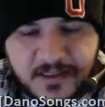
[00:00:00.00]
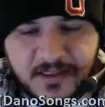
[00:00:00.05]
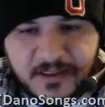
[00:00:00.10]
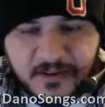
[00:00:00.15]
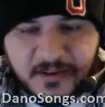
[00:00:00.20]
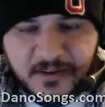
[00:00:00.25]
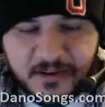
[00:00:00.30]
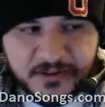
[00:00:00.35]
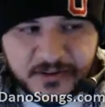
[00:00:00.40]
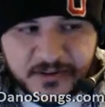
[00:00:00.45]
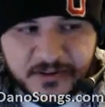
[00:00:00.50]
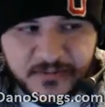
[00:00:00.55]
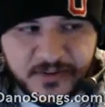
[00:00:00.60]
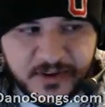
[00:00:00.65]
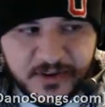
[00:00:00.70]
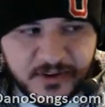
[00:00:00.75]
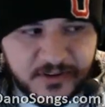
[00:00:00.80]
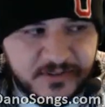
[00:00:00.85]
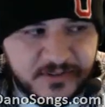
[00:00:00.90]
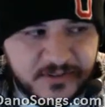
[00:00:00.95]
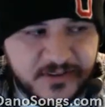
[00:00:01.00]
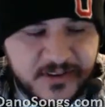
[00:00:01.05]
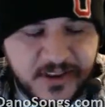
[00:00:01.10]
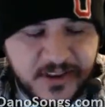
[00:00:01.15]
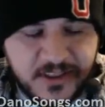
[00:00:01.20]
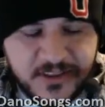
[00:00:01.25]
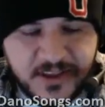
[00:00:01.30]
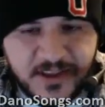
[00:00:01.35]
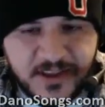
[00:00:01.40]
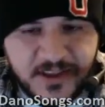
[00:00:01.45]
Cross your fingers,
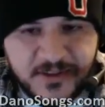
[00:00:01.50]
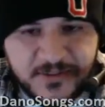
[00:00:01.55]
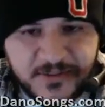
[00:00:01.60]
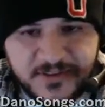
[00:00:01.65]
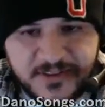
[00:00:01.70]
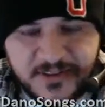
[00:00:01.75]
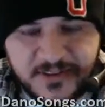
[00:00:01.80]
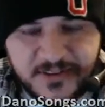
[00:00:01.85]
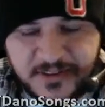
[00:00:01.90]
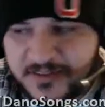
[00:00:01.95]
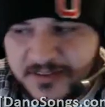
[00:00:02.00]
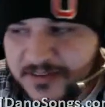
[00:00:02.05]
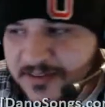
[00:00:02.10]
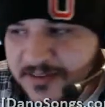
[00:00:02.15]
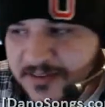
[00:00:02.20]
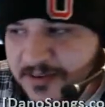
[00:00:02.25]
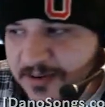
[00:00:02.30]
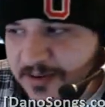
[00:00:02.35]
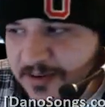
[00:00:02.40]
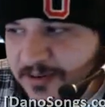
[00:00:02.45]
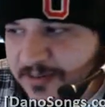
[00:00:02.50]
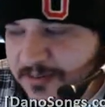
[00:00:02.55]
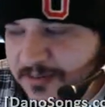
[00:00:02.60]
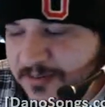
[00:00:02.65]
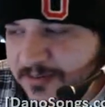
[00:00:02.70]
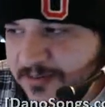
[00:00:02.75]
death count still at 0.